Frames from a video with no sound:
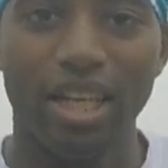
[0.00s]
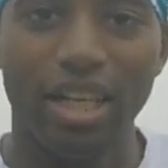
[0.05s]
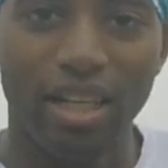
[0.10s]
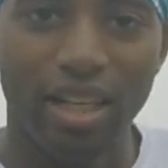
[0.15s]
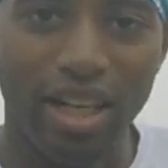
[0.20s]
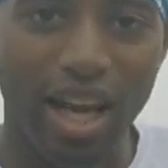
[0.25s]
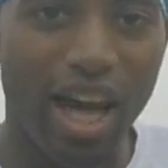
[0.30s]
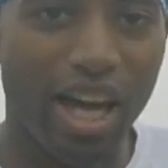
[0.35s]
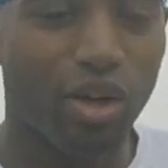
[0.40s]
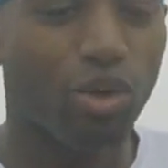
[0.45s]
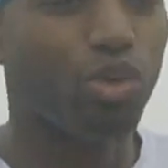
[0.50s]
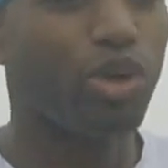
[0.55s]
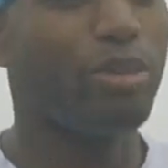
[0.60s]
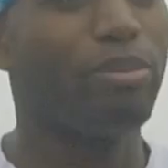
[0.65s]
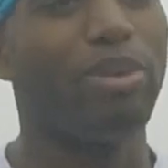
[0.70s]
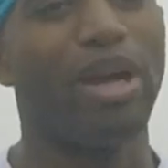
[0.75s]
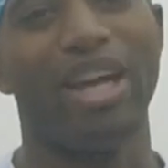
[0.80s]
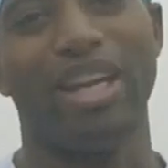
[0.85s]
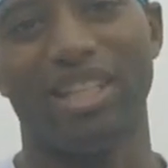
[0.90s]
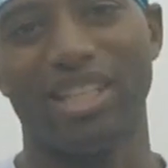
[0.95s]

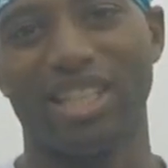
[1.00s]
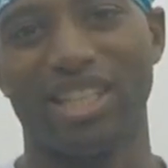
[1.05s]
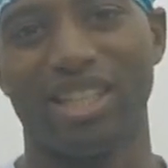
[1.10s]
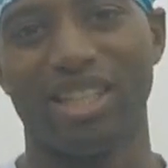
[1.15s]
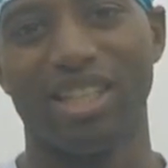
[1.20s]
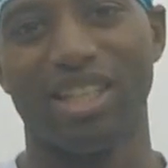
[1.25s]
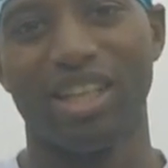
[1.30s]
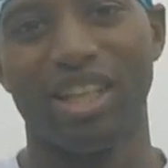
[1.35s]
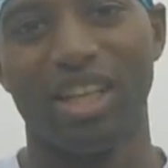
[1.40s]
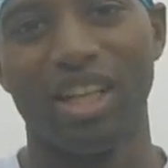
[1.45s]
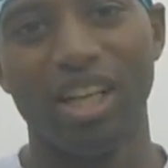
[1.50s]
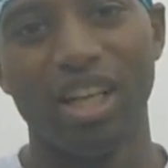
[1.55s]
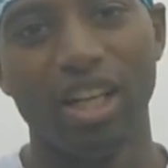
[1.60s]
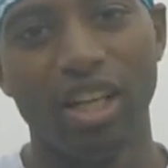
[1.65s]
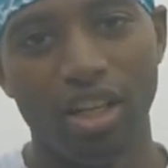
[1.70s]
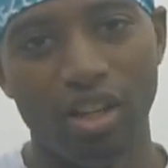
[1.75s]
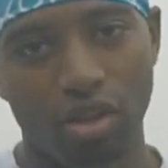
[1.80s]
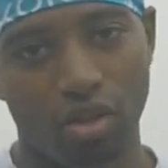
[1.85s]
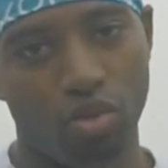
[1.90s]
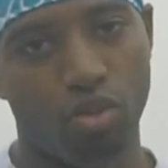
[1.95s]
lottery-based
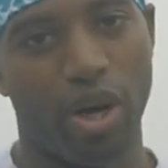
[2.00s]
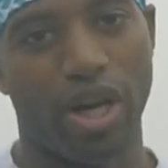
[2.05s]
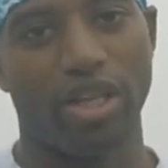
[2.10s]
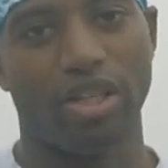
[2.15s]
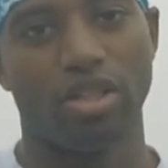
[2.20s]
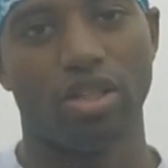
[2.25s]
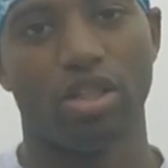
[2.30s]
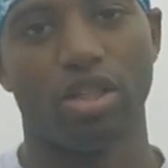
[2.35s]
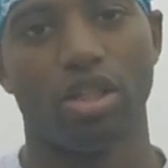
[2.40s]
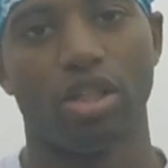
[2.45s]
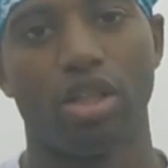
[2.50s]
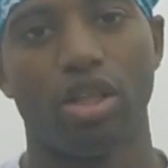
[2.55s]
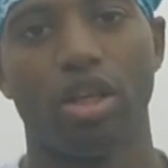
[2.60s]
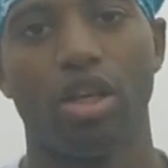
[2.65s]
race.